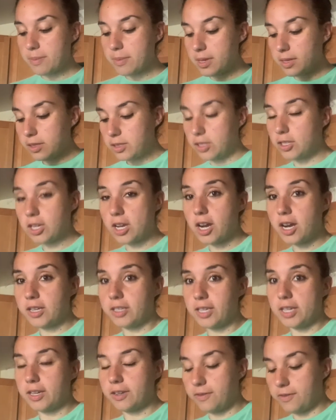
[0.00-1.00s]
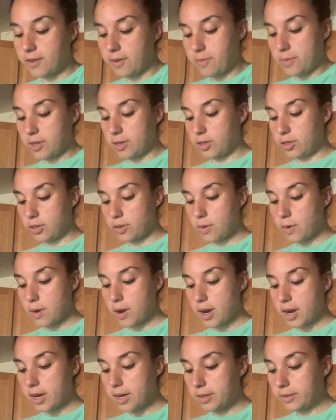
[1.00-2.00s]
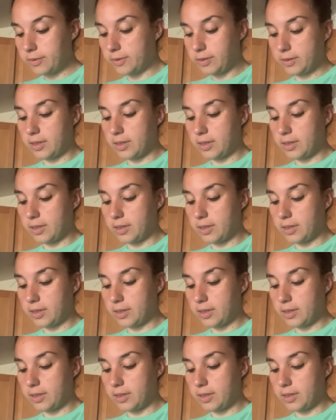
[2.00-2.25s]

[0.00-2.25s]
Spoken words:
minced garlic from the store.